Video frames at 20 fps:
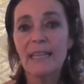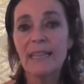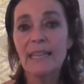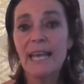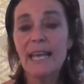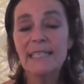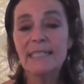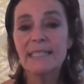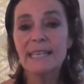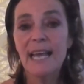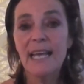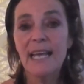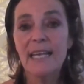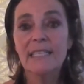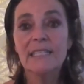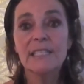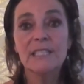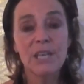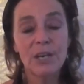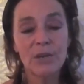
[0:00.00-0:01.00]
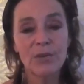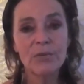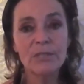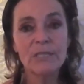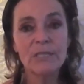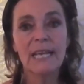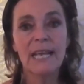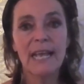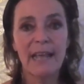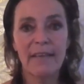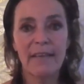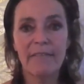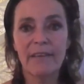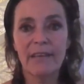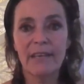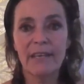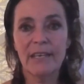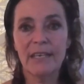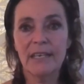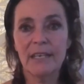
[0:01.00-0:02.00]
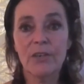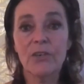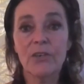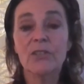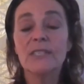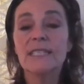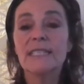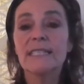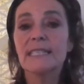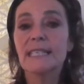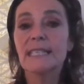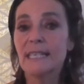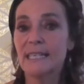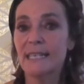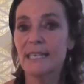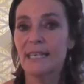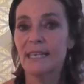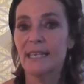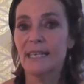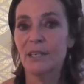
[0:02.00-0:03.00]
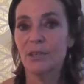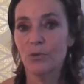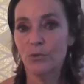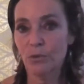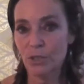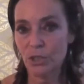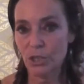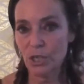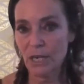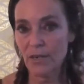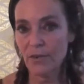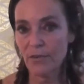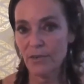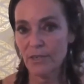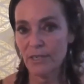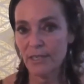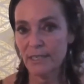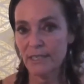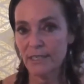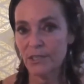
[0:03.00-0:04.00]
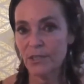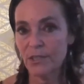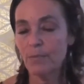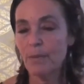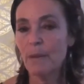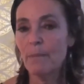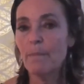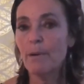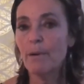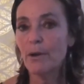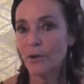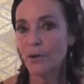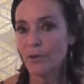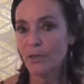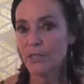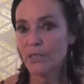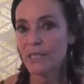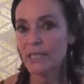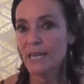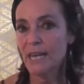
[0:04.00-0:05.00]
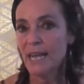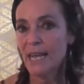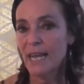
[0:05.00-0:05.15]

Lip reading: And they say, don't ever consider your chakras to be blocked.